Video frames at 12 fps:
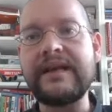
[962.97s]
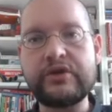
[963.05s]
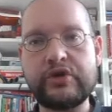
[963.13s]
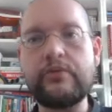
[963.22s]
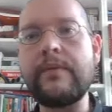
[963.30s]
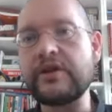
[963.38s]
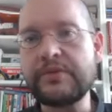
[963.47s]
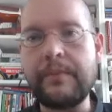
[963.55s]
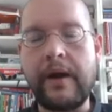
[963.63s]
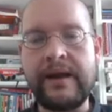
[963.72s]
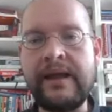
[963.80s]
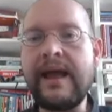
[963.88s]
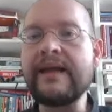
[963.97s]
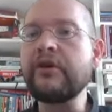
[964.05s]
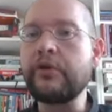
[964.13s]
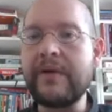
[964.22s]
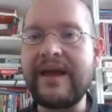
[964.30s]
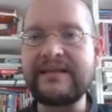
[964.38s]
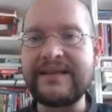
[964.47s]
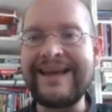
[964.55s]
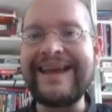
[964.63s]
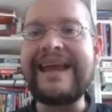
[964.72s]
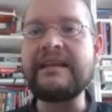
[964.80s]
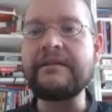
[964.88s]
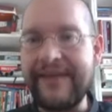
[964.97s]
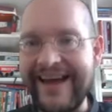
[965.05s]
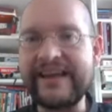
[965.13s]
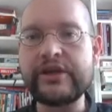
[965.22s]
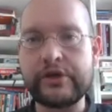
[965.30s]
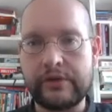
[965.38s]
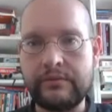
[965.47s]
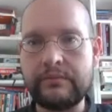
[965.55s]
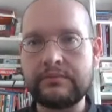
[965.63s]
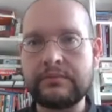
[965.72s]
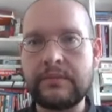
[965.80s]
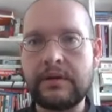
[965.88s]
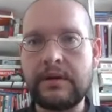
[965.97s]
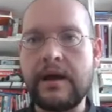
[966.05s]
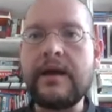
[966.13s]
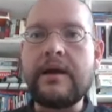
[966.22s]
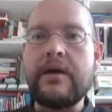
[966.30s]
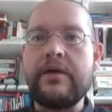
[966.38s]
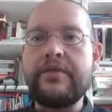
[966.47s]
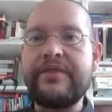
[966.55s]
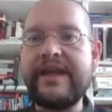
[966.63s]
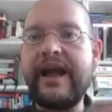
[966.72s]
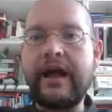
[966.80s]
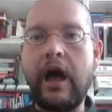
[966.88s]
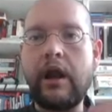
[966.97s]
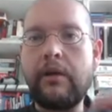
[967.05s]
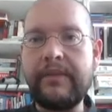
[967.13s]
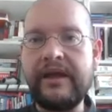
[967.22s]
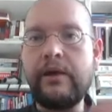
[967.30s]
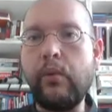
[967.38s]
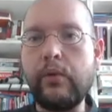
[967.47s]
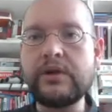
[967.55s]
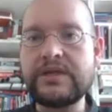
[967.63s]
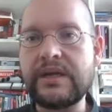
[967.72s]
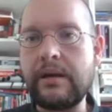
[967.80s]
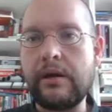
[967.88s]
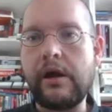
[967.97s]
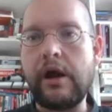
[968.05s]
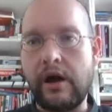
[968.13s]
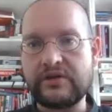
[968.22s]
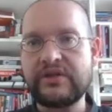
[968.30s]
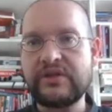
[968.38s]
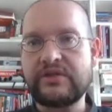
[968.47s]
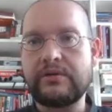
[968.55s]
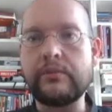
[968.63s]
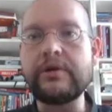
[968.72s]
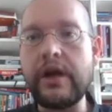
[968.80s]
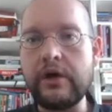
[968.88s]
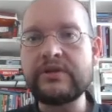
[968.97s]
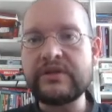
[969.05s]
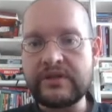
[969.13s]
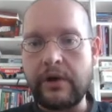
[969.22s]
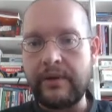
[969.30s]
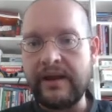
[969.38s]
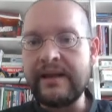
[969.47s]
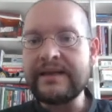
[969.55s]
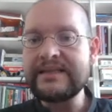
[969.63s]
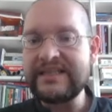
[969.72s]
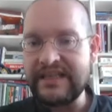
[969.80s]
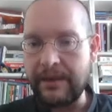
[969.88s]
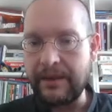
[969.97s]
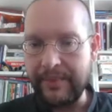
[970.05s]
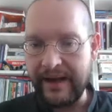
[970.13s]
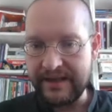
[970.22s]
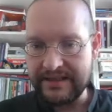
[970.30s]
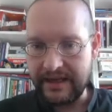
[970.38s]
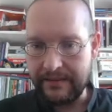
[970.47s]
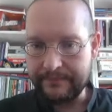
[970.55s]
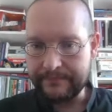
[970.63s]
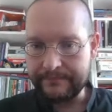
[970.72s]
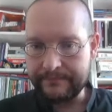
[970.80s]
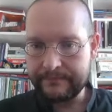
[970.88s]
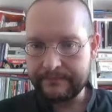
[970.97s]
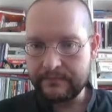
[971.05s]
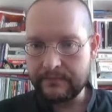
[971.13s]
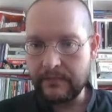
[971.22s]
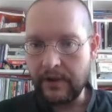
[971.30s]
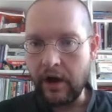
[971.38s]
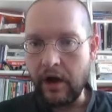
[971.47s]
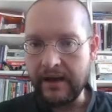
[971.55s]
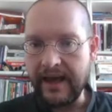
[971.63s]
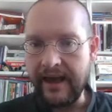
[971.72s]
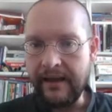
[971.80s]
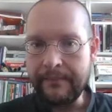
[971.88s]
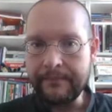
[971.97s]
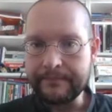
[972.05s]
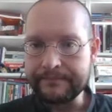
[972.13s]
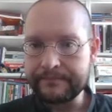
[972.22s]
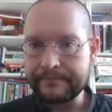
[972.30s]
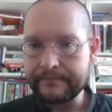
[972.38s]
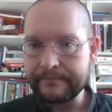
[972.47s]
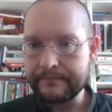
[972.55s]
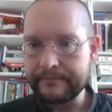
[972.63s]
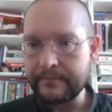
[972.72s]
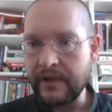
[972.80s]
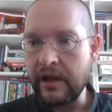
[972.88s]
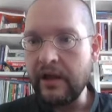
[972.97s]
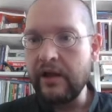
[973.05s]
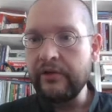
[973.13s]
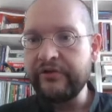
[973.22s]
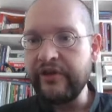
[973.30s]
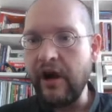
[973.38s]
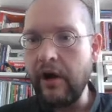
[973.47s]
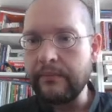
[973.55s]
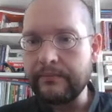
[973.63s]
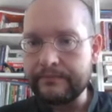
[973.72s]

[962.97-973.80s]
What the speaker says: too much money and creating inflation, the economy would lose stability. Okay? So,